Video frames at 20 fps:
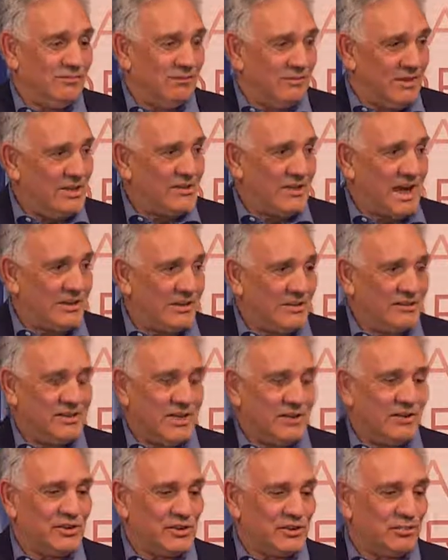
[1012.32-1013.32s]
There's others
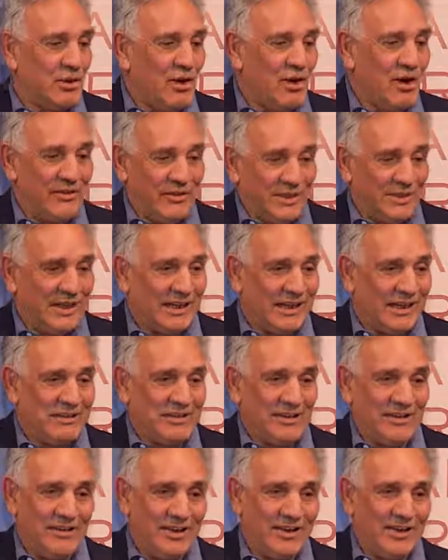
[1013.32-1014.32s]
that are aspiring to get
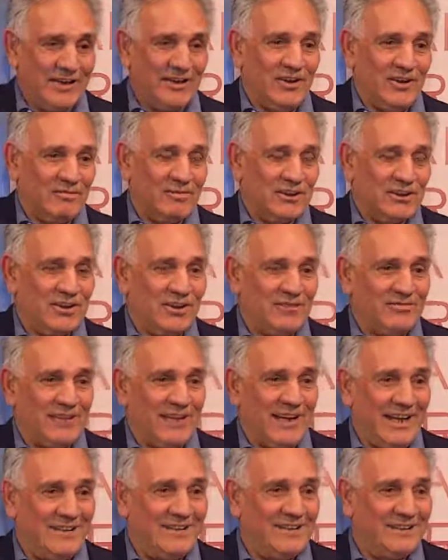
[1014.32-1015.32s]
to 90, like myself and
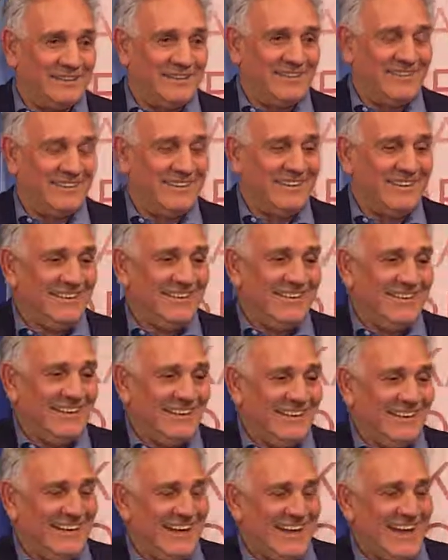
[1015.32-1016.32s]
others.
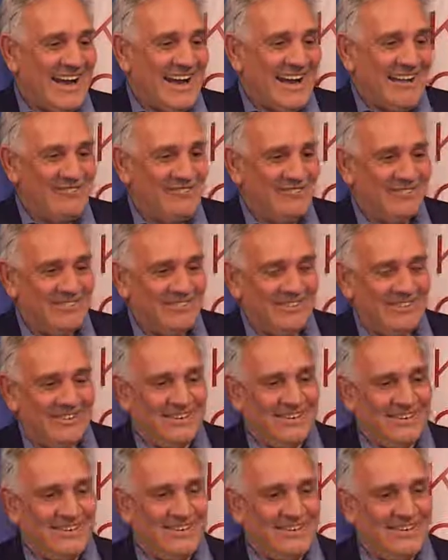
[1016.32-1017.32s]

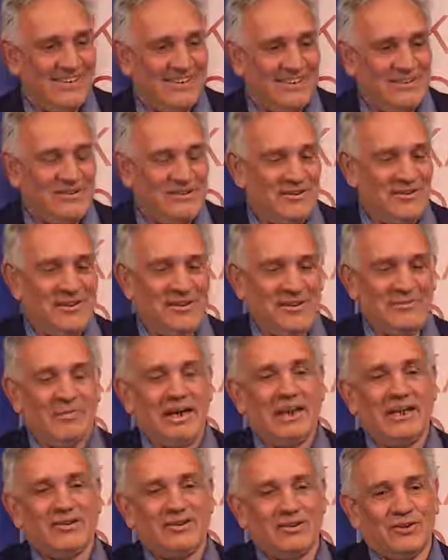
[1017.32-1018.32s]

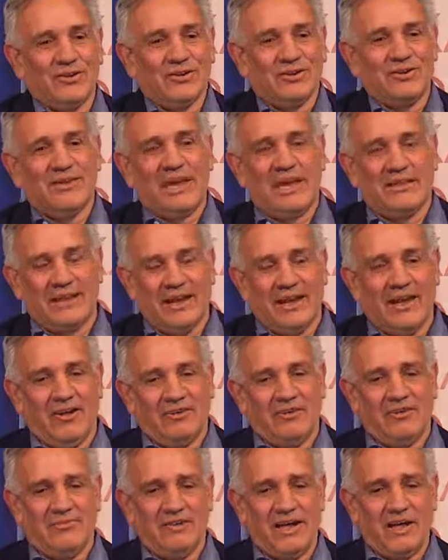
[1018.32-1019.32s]
But it talks about the
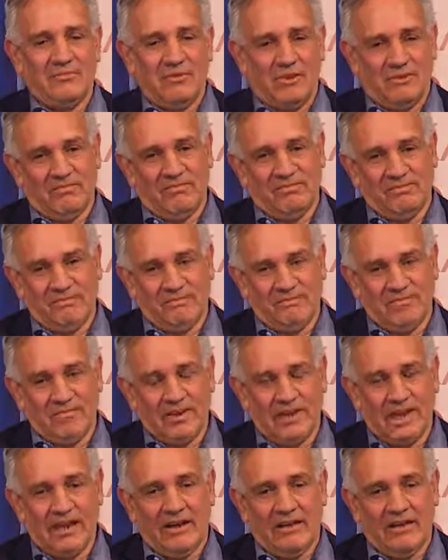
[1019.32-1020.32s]
health of our mob.
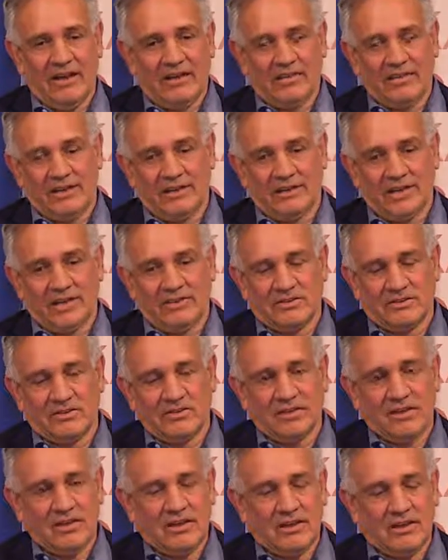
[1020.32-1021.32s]
And I think
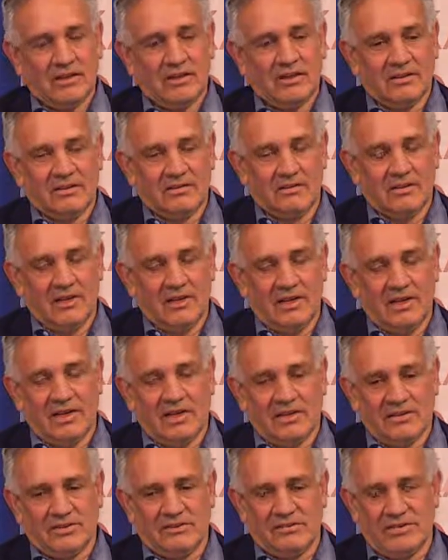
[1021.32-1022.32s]

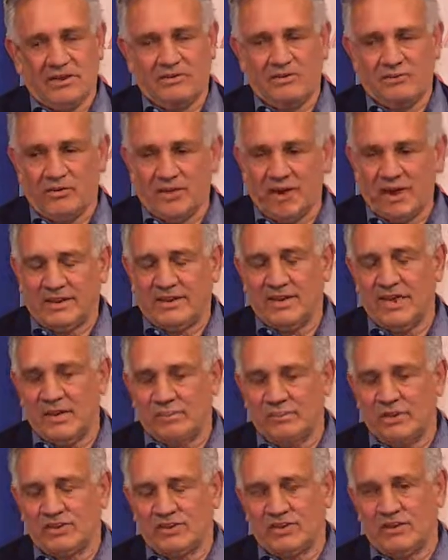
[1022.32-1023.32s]
it's right there
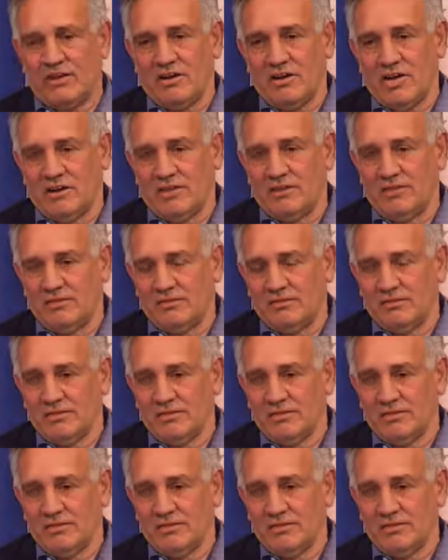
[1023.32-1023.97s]
beside